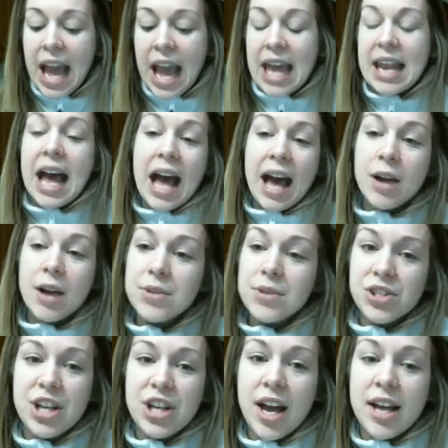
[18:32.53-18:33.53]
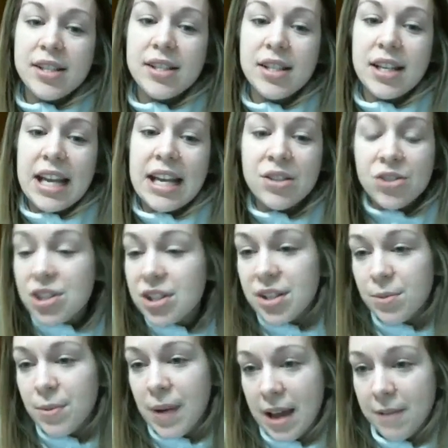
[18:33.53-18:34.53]
And I was just inches
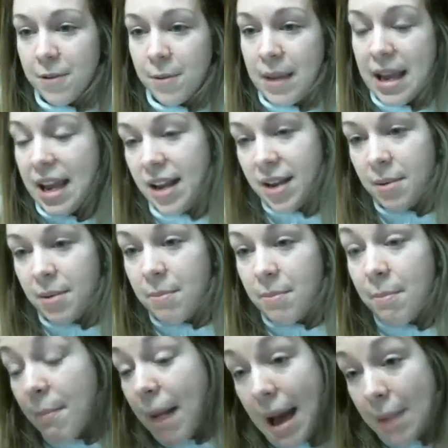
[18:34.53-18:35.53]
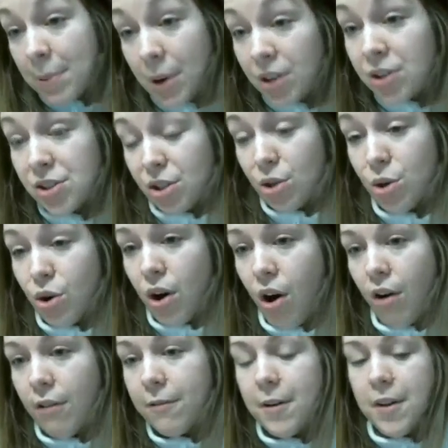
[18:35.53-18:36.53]
away from hitting my personal
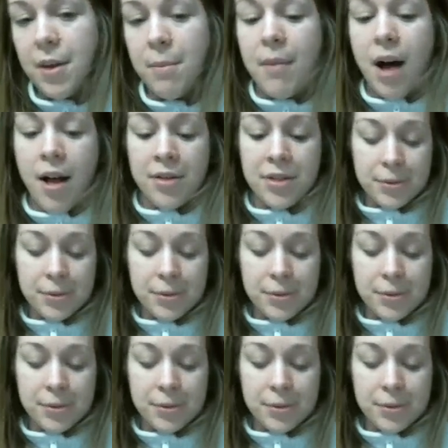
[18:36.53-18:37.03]
goal for the month.